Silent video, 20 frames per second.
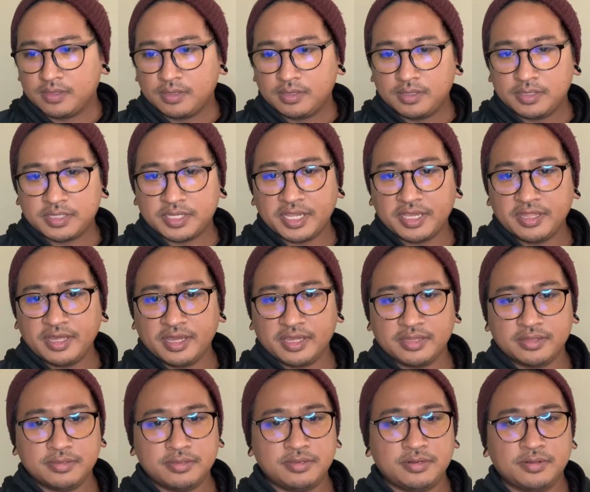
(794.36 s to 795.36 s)
say that
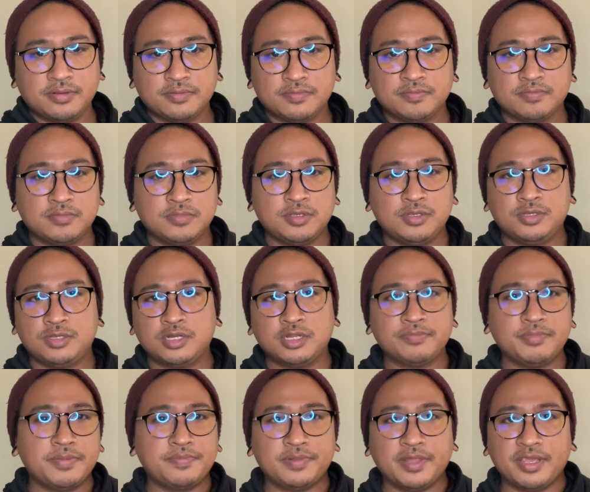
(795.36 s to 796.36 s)
you shouldn't
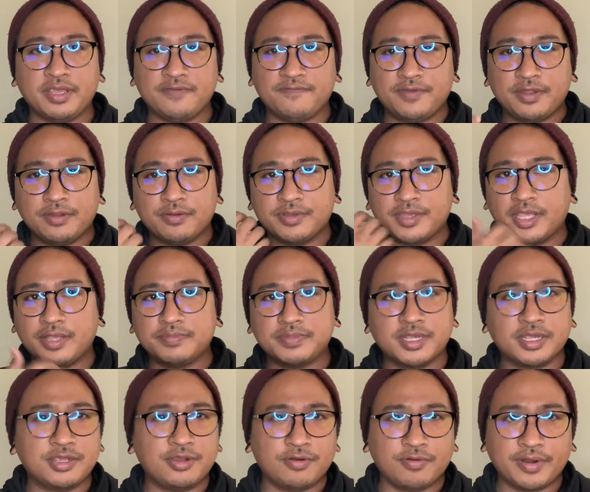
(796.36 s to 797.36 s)
be playing video games at
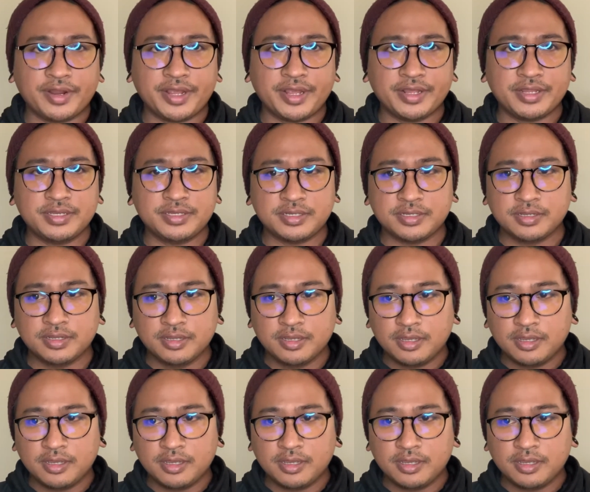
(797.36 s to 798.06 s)
your age.